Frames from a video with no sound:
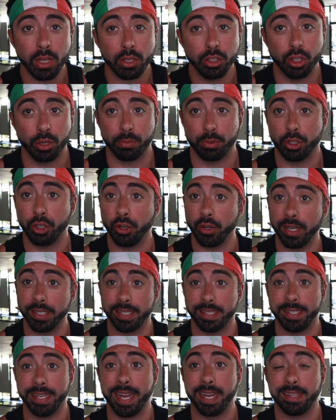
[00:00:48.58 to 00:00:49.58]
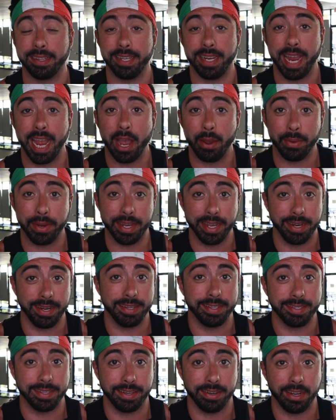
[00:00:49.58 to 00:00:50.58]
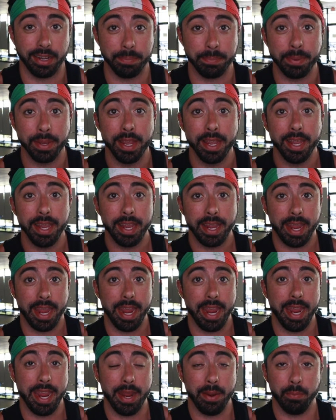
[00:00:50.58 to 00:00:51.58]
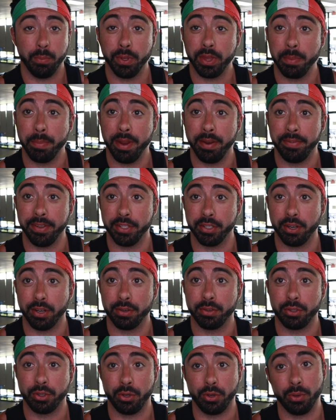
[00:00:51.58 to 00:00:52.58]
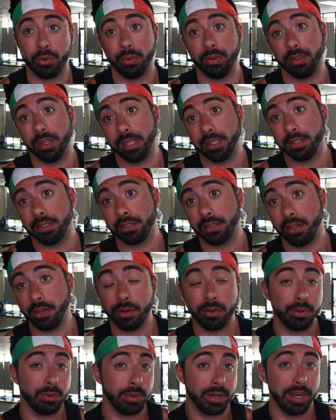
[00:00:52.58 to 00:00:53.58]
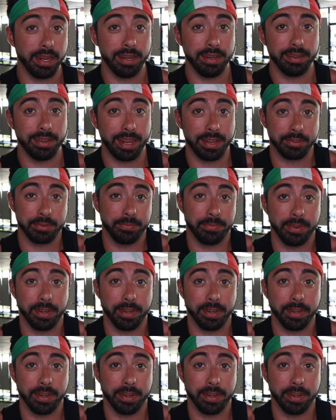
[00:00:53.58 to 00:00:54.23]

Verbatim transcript: So I'm gonna show you guys exactly how I get it set up and what the benefits are. So let's go and have some